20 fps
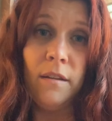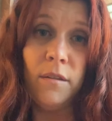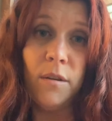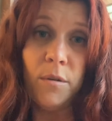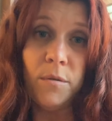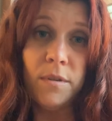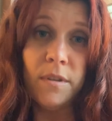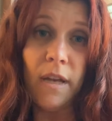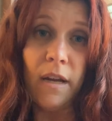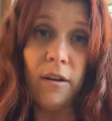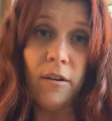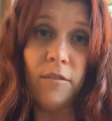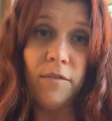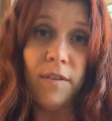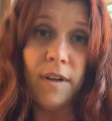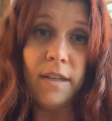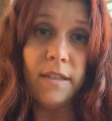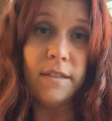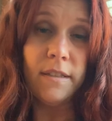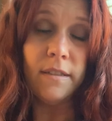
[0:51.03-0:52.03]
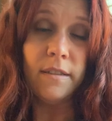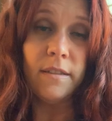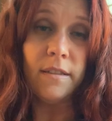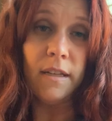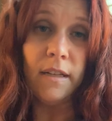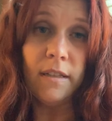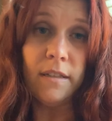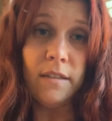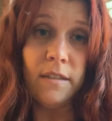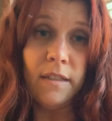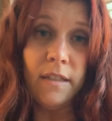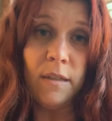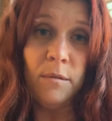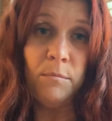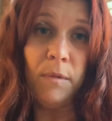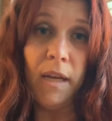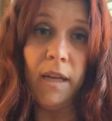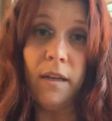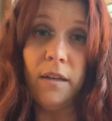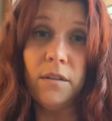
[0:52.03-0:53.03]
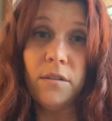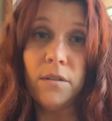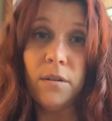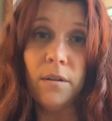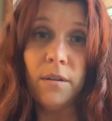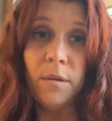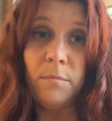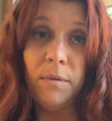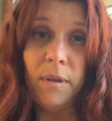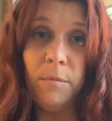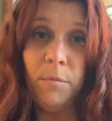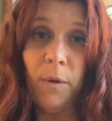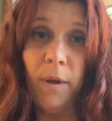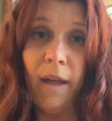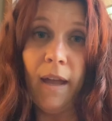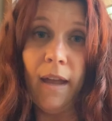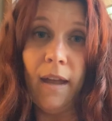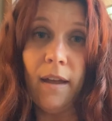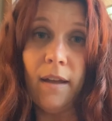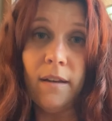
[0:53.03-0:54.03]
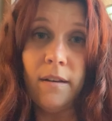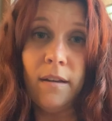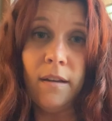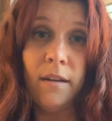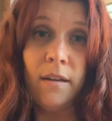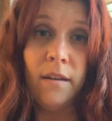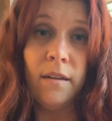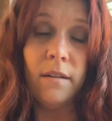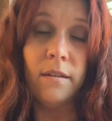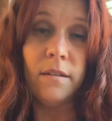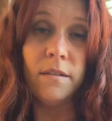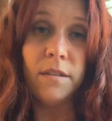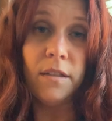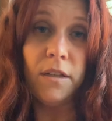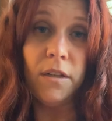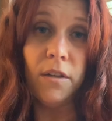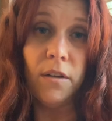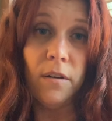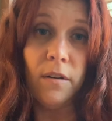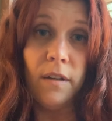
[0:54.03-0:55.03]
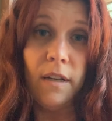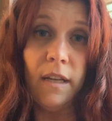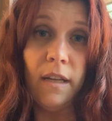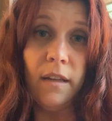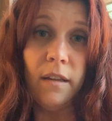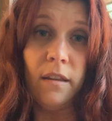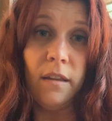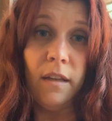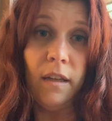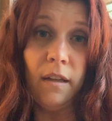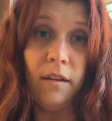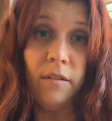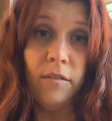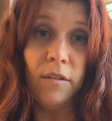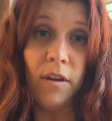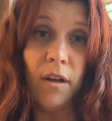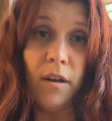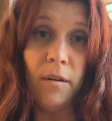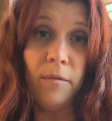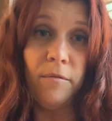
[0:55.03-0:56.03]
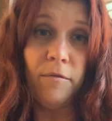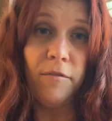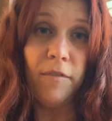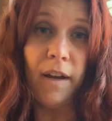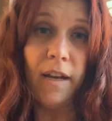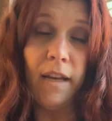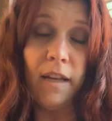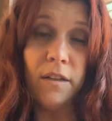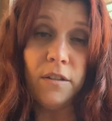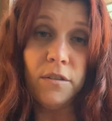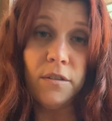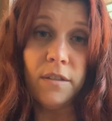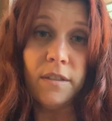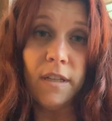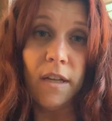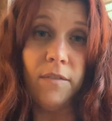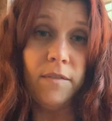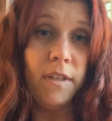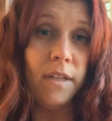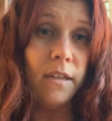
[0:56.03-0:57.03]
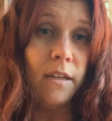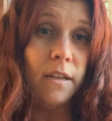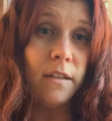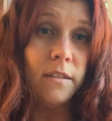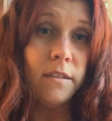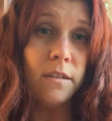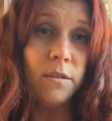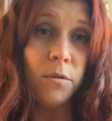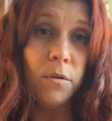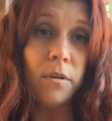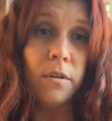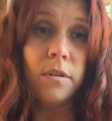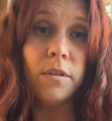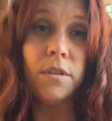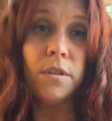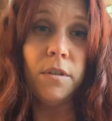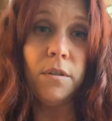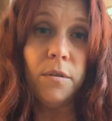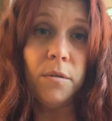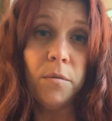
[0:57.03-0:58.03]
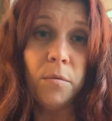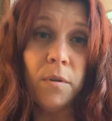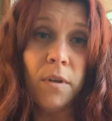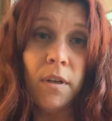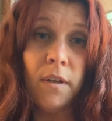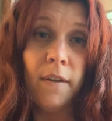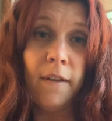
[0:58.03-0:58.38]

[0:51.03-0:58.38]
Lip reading: those sacrifices and in making sure that people had the security and the financial safety nets in order to